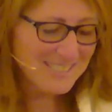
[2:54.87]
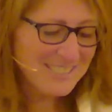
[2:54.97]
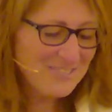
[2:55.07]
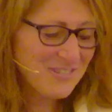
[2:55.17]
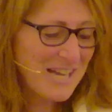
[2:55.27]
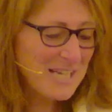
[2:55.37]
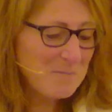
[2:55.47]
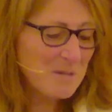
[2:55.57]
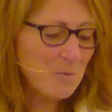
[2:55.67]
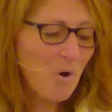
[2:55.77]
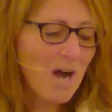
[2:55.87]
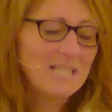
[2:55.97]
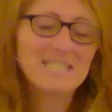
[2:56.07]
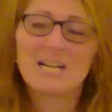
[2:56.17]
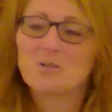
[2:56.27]
invited me to
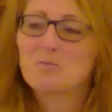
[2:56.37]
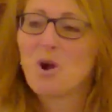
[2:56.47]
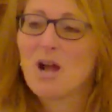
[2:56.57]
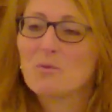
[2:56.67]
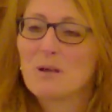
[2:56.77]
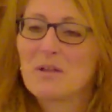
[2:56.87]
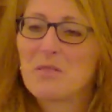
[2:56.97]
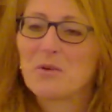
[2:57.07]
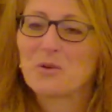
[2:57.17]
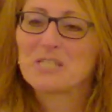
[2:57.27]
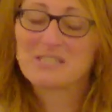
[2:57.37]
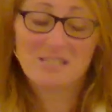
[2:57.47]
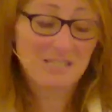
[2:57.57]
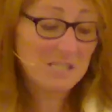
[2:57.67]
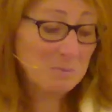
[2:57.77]
walk down Broadway
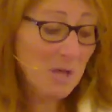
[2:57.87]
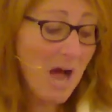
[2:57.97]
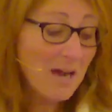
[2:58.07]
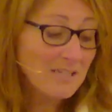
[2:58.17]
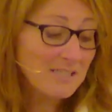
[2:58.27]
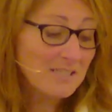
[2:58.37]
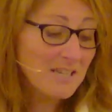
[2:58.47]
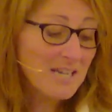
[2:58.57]
36 blocks